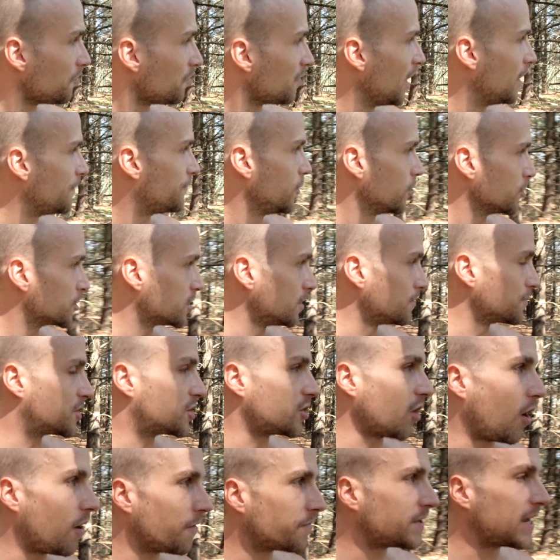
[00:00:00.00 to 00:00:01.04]
if you're some
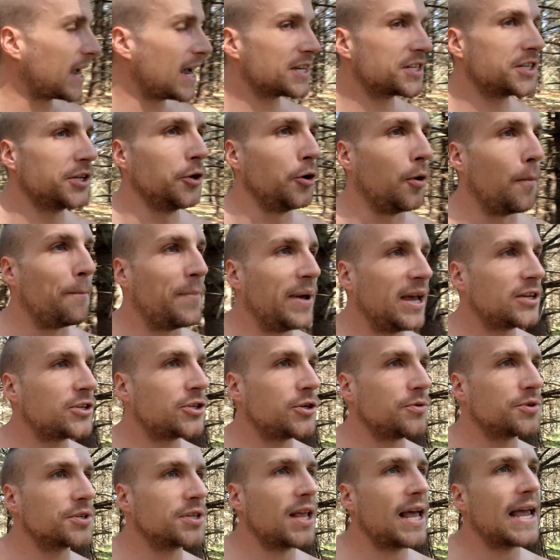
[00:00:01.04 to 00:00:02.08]
soft ass little bitch
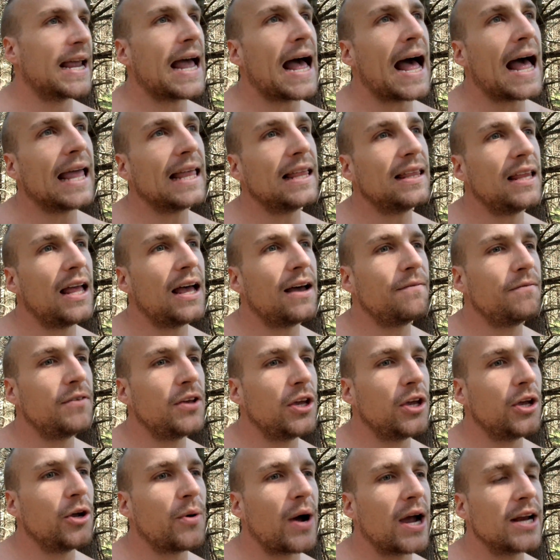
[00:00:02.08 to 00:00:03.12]
who's like, I love
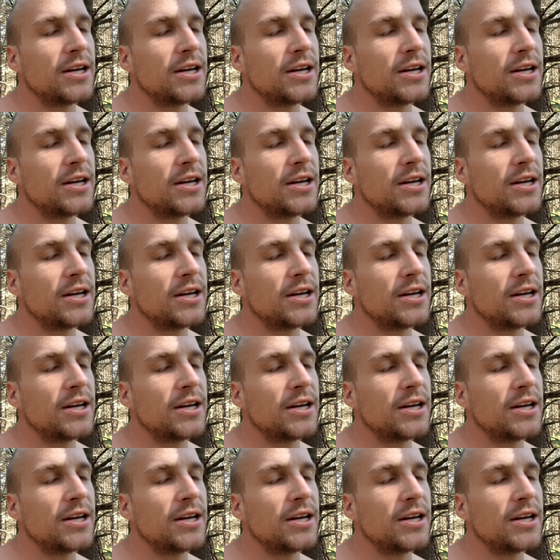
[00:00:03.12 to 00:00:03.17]
you, I